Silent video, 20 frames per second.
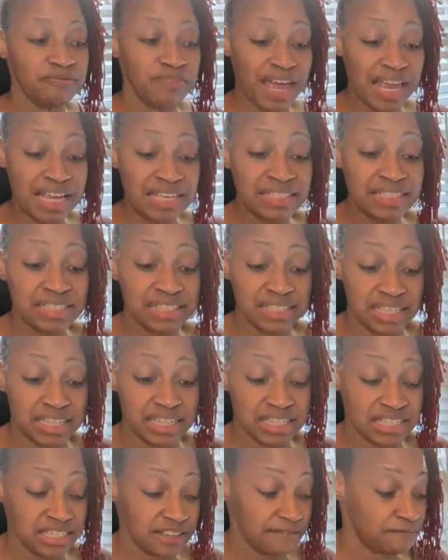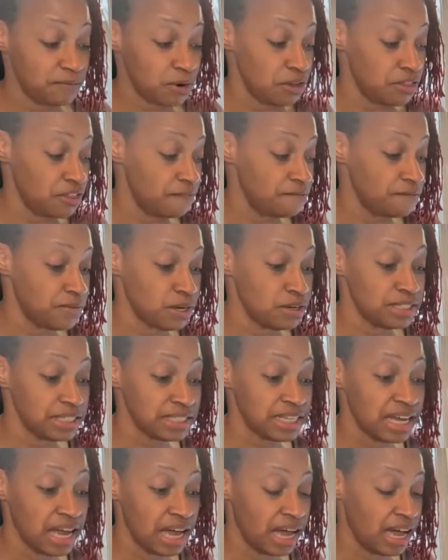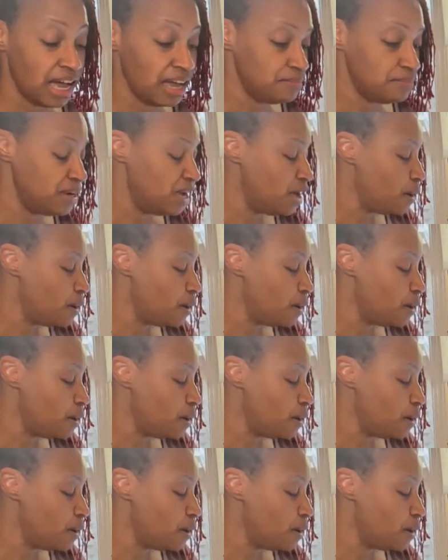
faces for the first time,